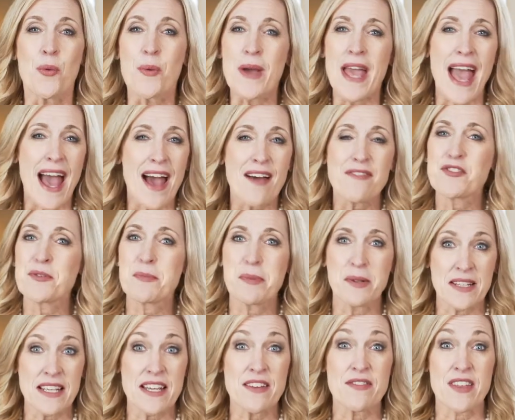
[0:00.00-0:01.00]
We have to
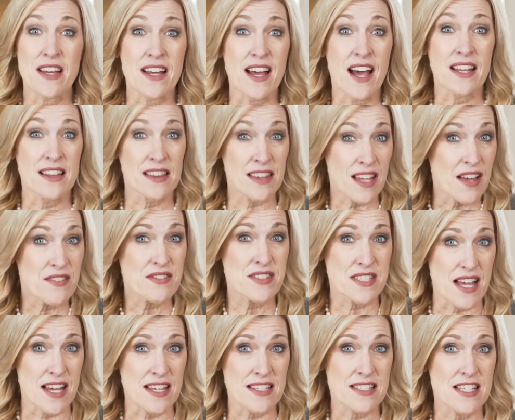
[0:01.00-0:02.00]
believe that God loves
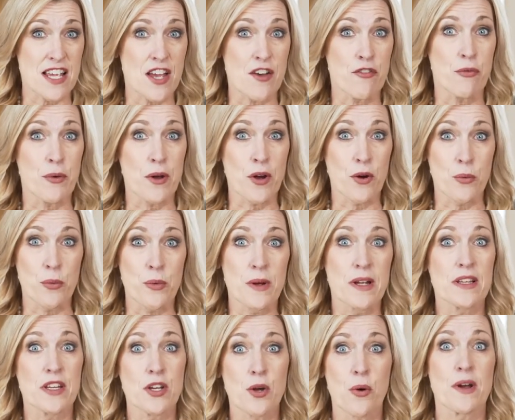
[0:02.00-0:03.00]
us if we are
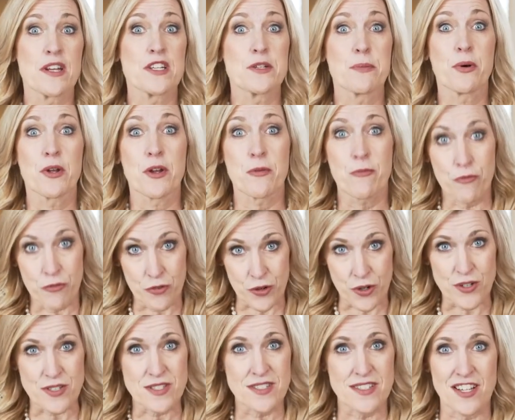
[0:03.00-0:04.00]
really going to put Him
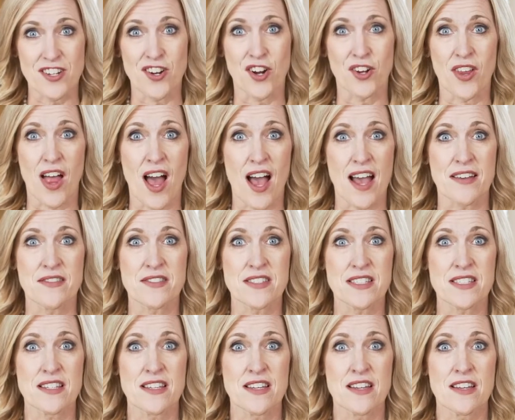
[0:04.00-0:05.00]
first in our
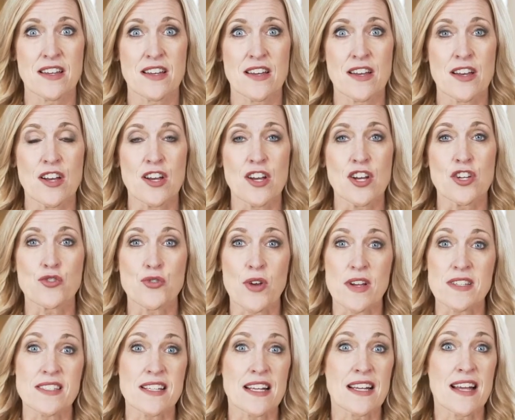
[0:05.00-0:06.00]
lives.
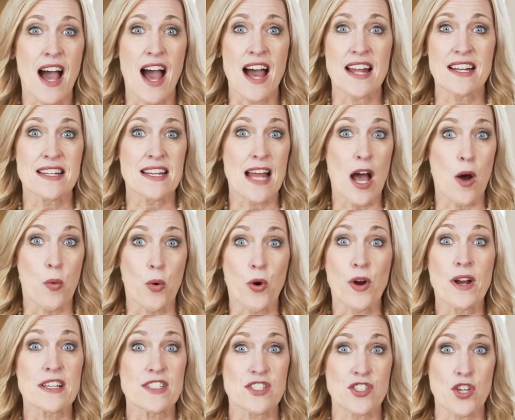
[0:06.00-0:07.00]
Trusting God and not
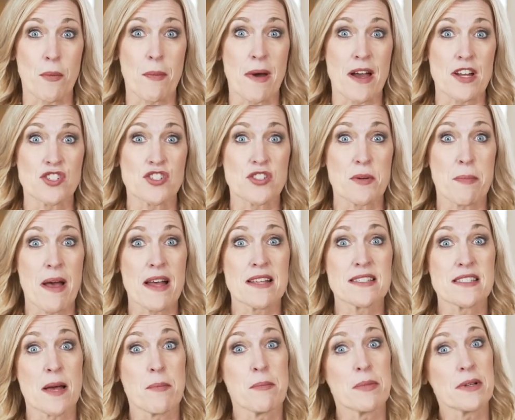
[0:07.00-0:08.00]
worrying so much
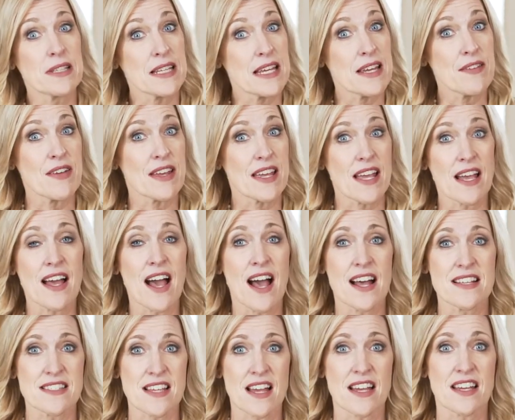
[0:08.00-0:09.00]
depends on believing in God's